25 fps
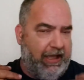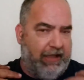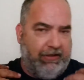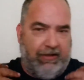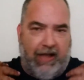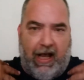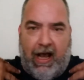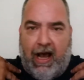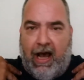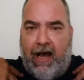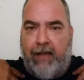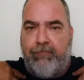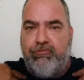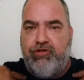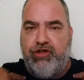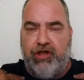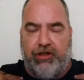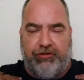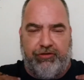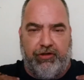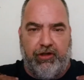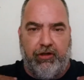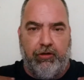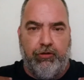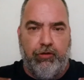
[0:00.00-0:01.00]
I'm
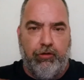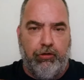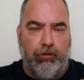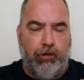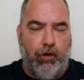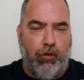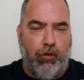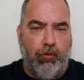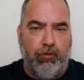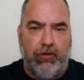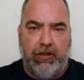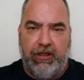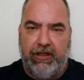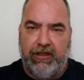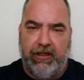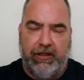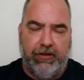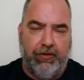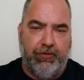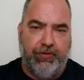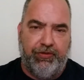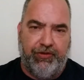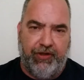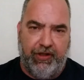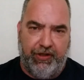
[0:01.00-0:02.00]
just a lowly little
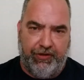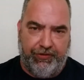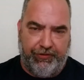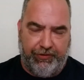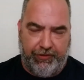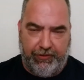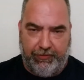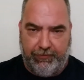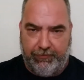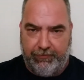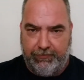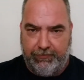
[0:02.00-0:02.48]
citizen.